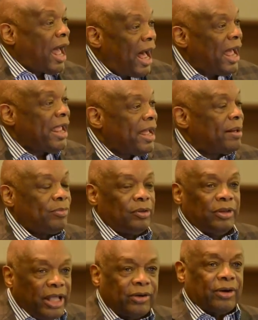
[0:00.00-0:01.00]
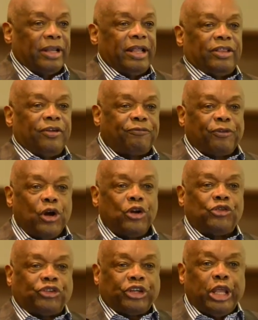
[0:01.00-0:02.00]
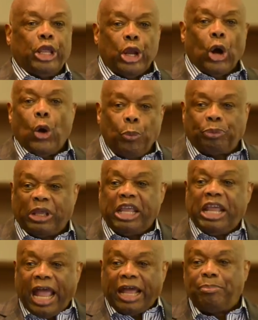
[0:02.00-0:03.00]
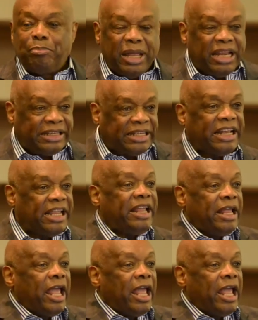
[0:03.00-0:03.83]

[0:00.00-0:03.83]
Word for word: I am literally the first EOP admittee.